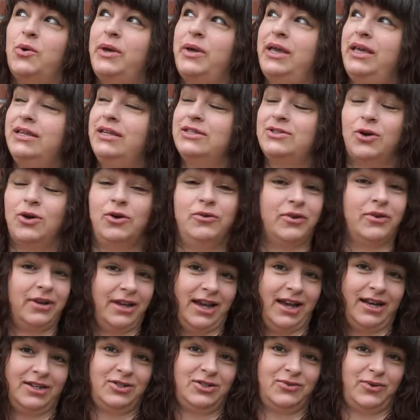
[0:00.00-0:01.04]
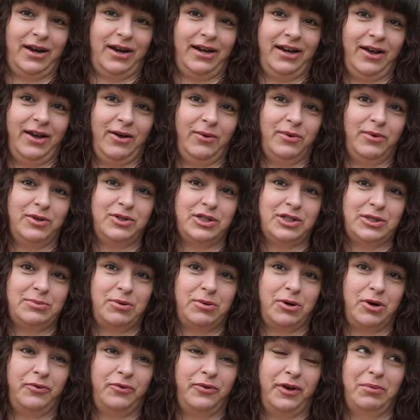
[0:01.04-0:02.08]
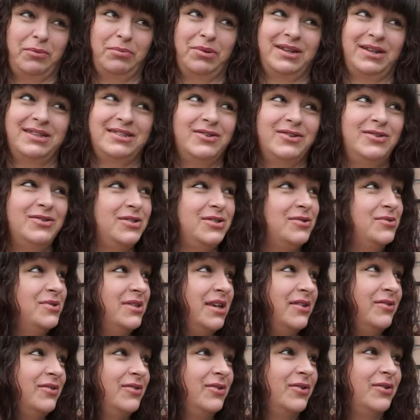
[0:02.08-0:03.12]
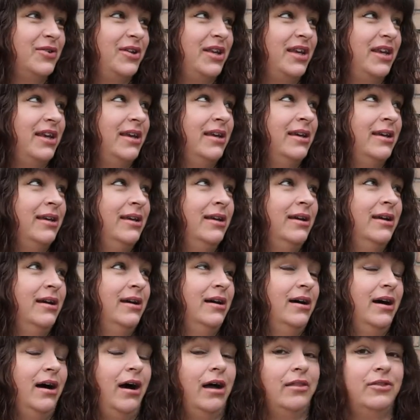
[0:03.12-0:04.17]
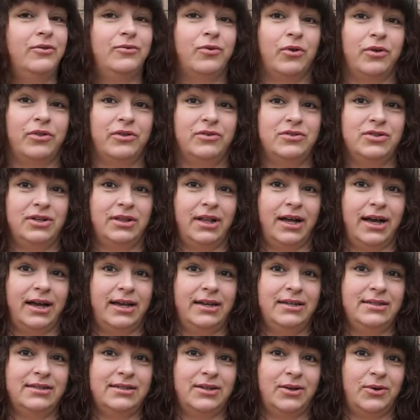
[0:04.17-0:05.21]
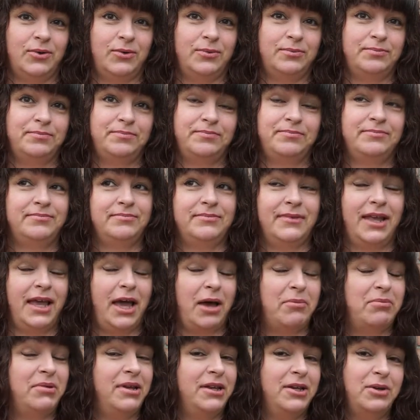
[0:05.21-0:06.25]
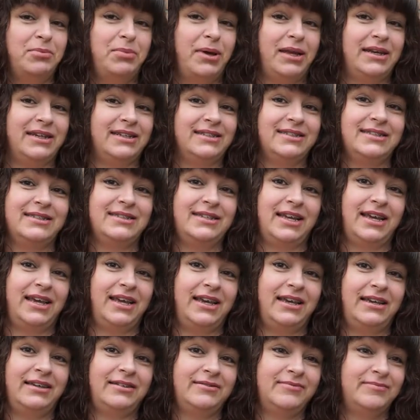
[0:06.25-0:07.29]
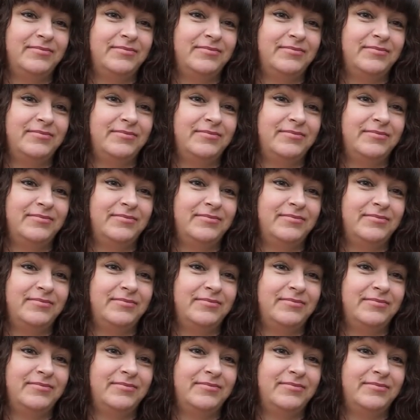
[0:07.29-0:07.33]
it is overcast right now, which is perfect, but it's also 10:30 on the 4th of July, so happy Independence Day.